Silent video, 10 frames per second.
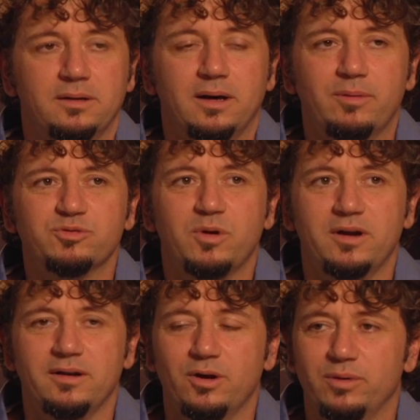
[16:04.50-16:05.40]
always wanted
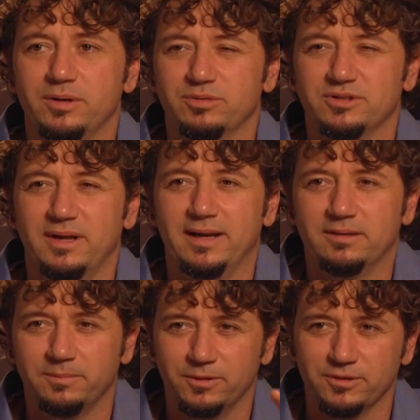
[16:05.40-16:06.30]
to know what it was like
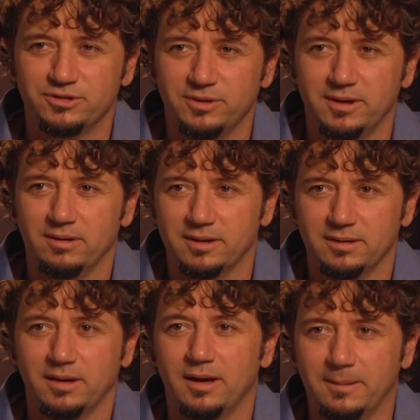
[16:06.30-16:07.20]
to pull the trigger
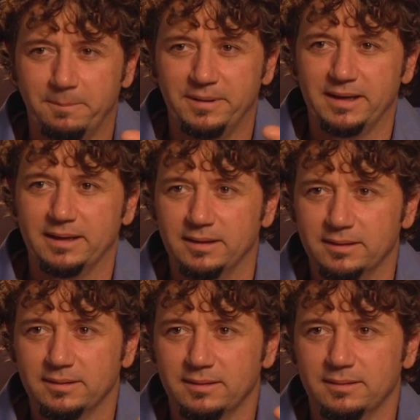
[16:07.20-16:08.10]
on a big
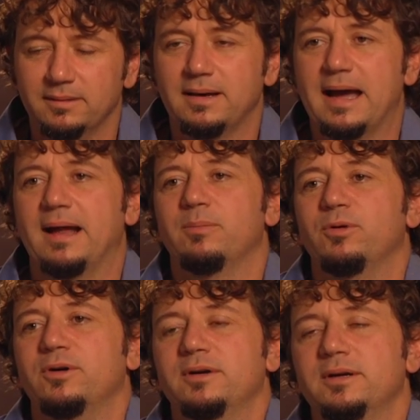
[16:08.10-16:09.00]

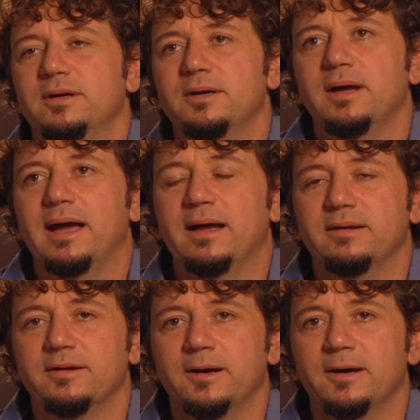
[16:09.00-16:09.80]
animal. And